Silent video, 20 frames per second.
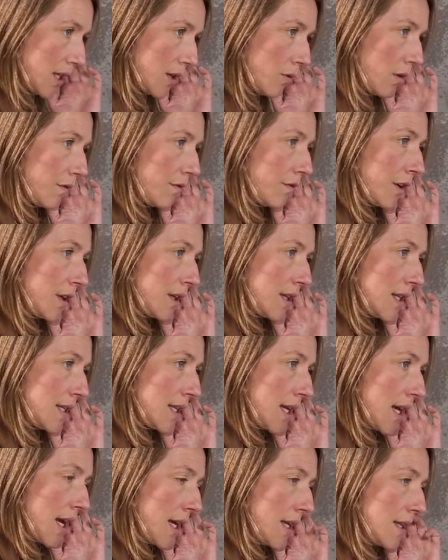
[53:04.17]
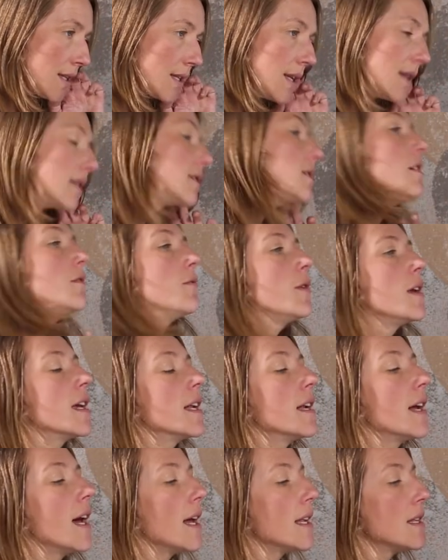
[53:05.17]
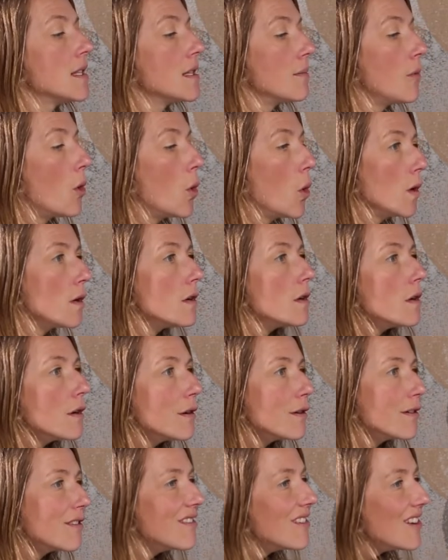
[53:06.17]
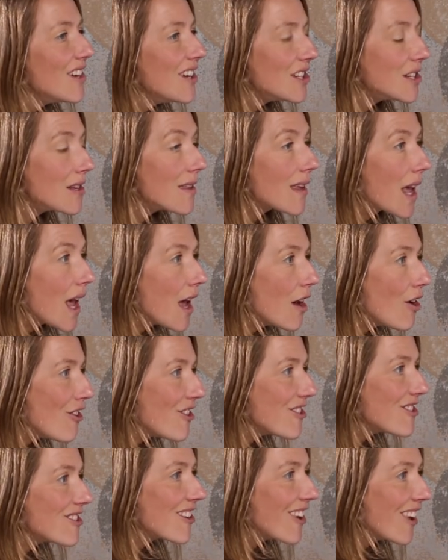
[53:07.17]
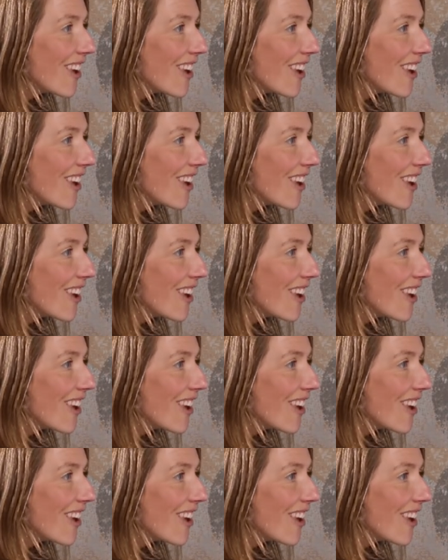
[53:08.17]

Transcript: see what Fundy says. Let's see if we can add some order to the chaos.